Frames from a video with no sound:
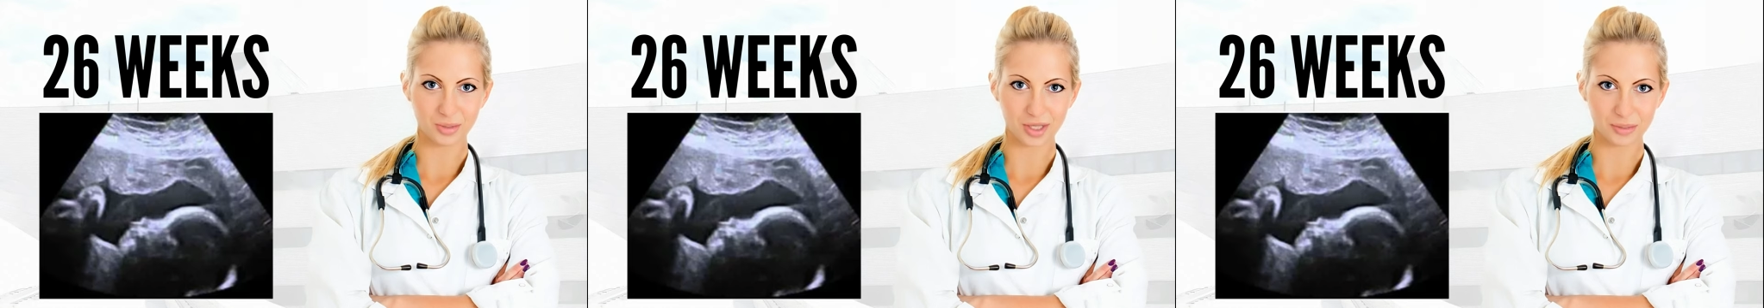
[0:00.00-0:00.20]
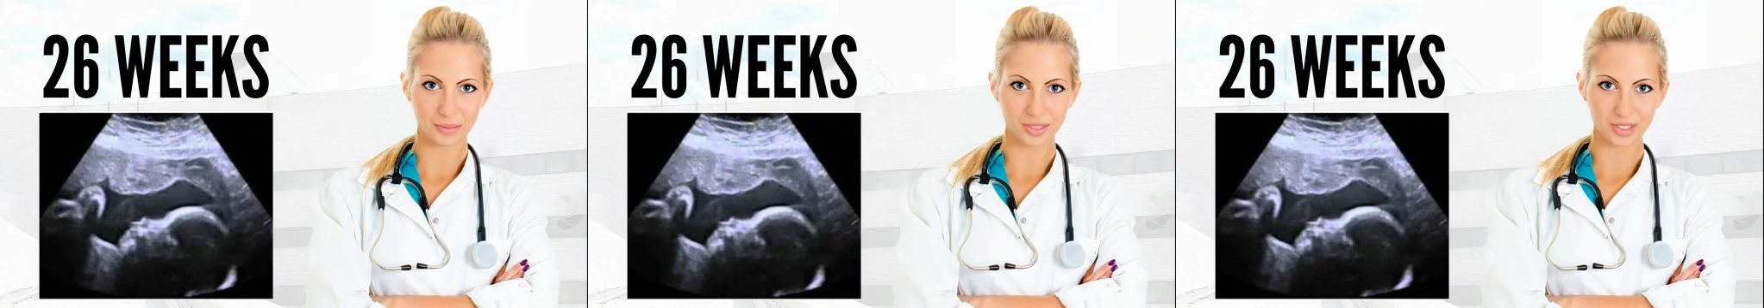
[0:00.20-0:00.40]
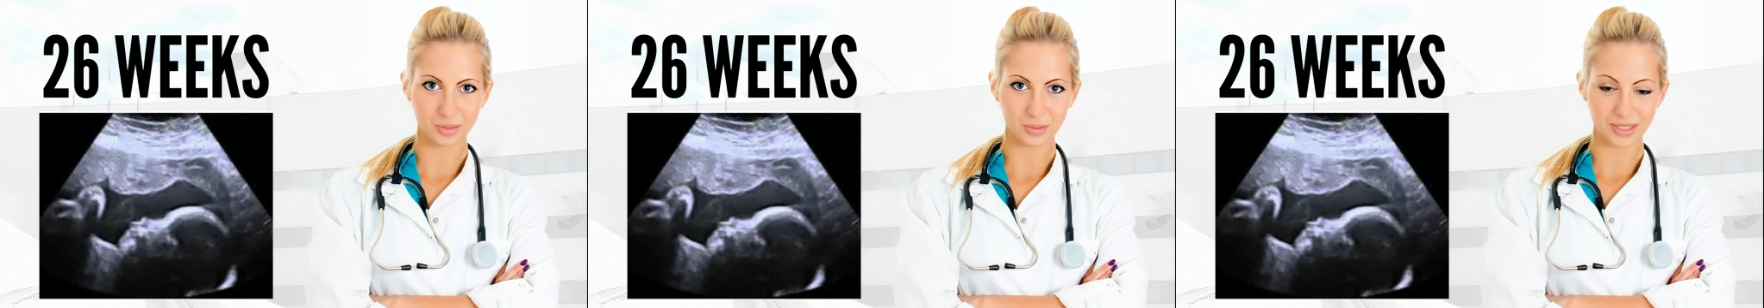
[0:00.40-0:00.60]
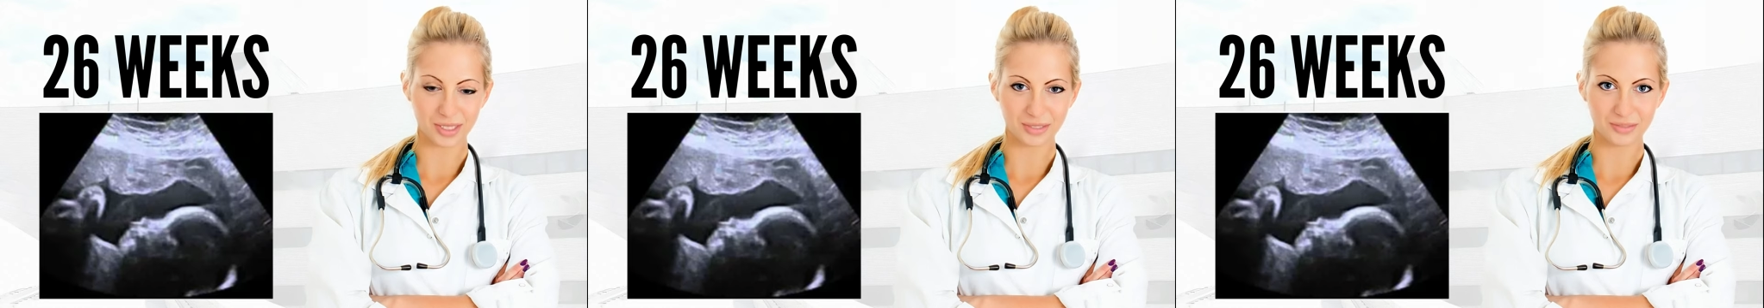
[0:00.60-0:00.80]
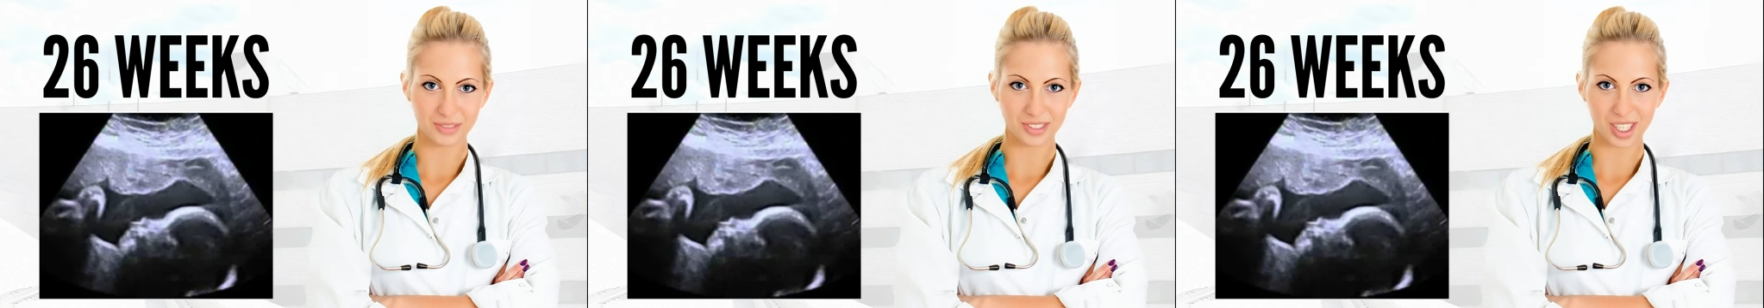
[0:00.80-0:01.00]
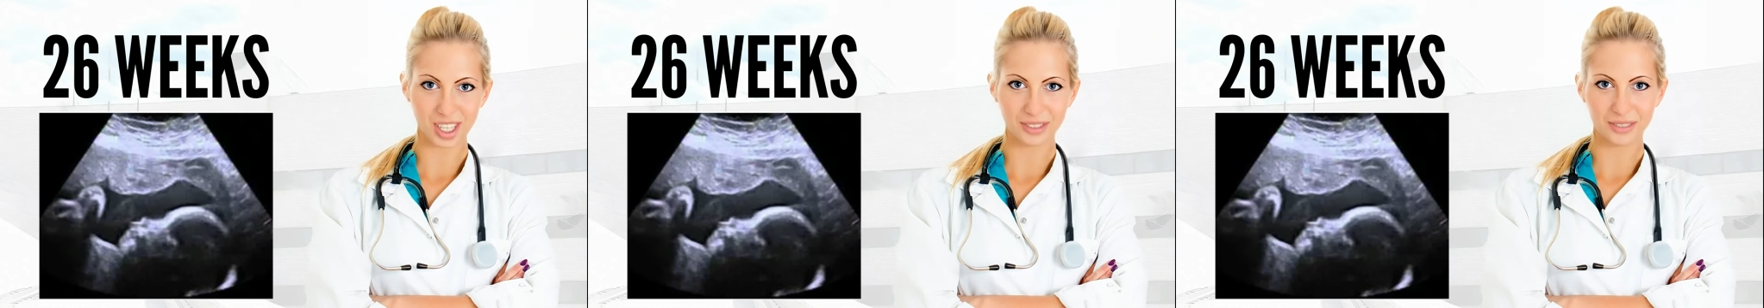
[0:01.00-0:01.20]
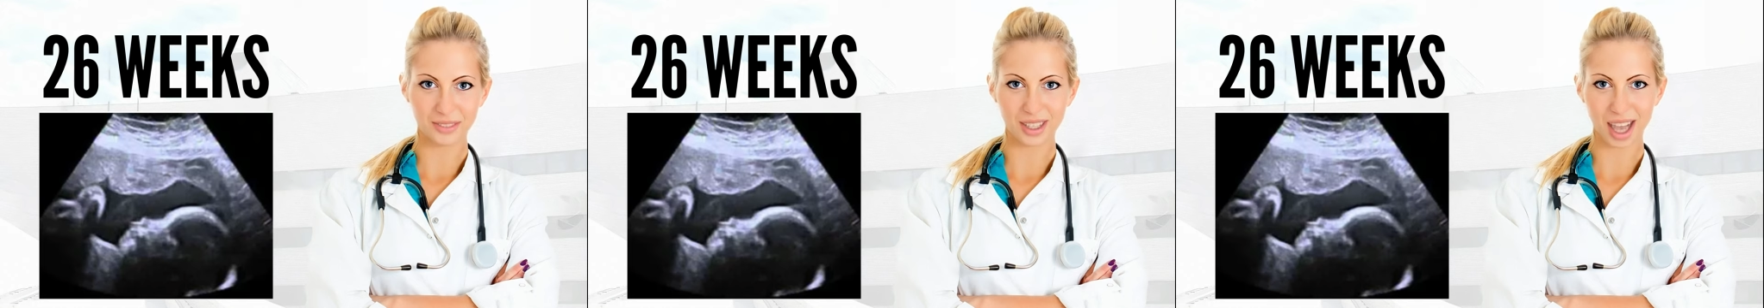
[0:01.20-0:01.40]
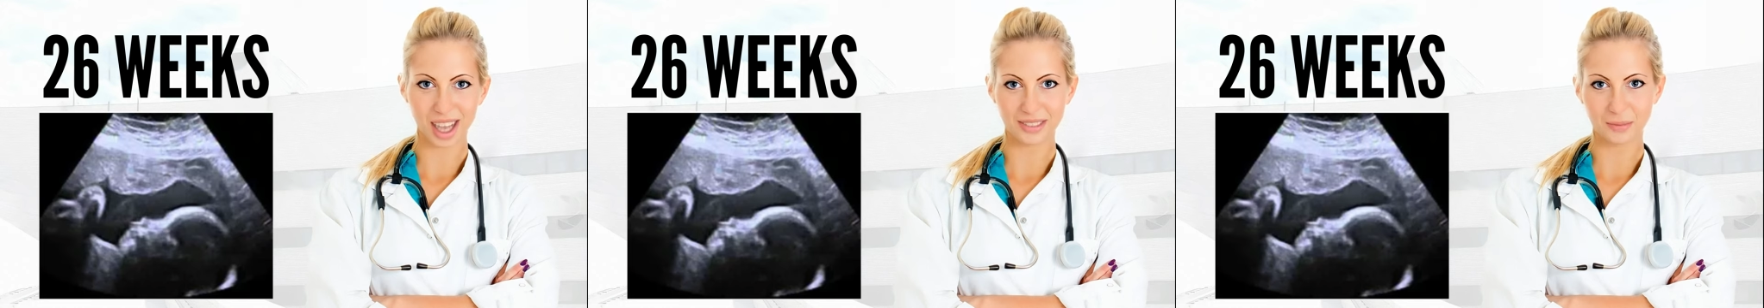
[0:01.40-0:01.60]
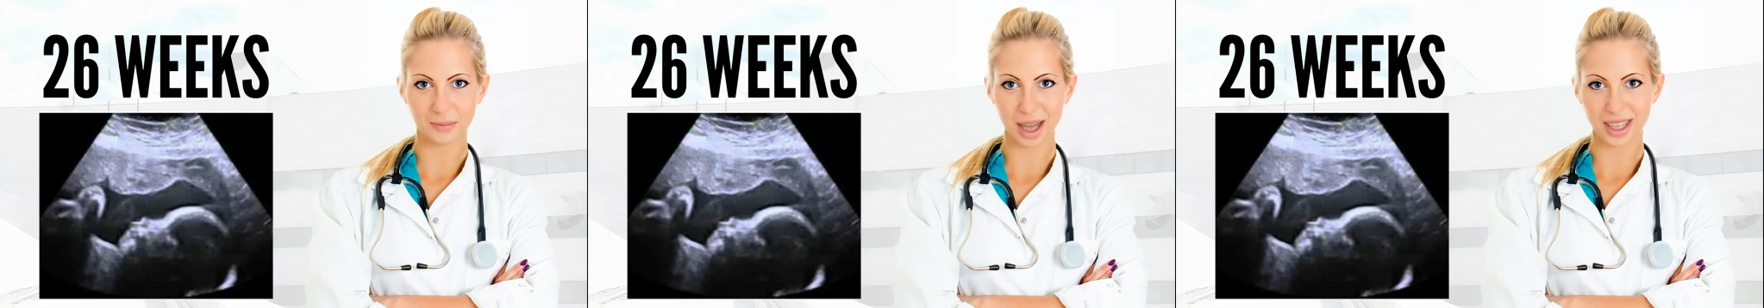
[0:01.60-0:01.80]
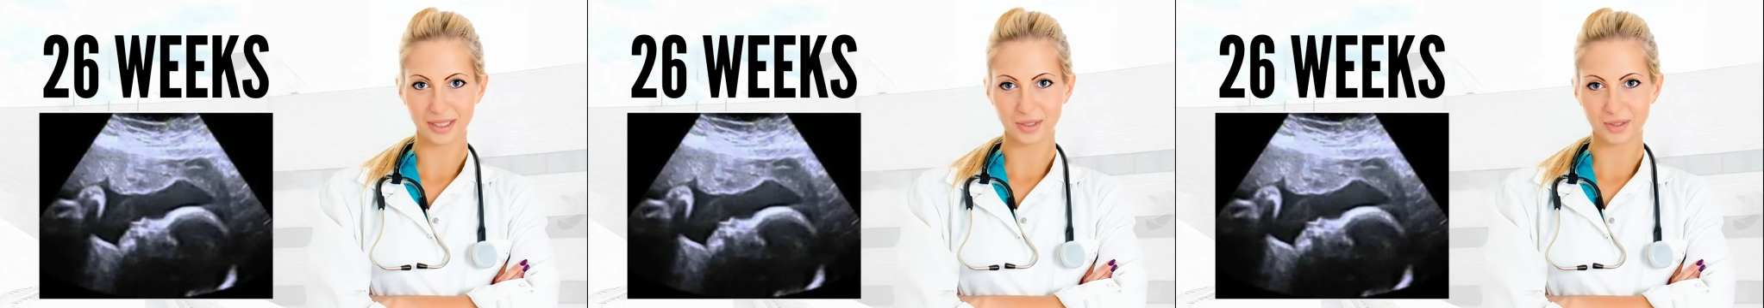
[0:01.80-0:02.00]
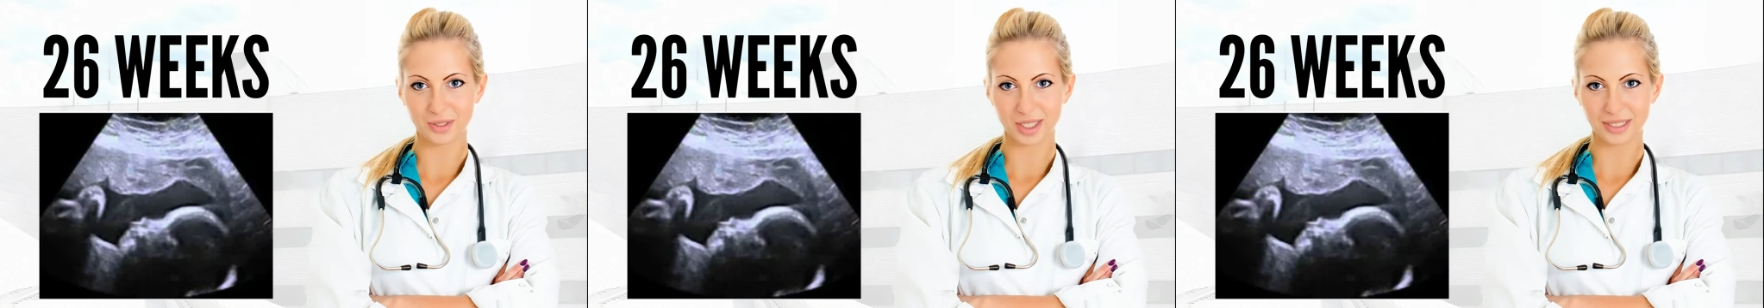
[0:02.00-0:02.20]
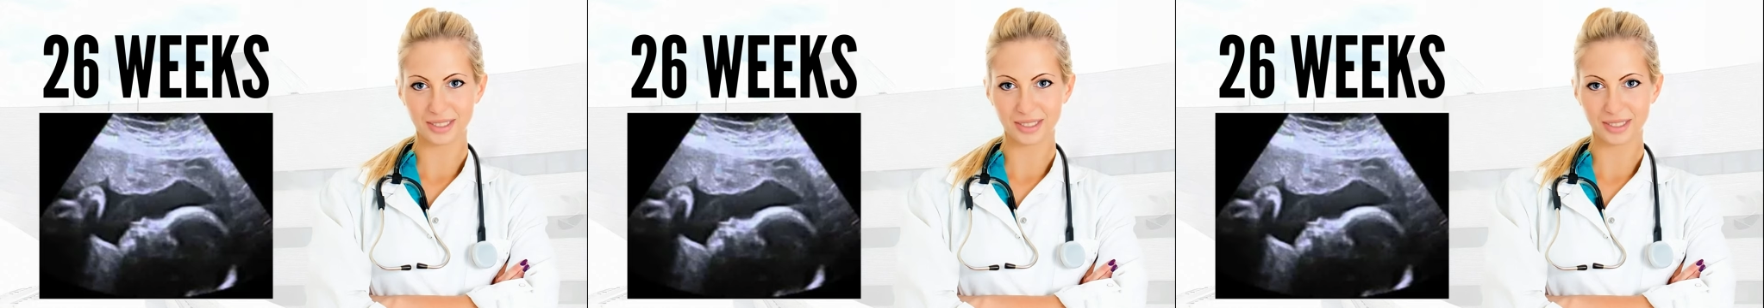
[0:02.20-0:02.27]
ultrasound of this twenty-sixth week.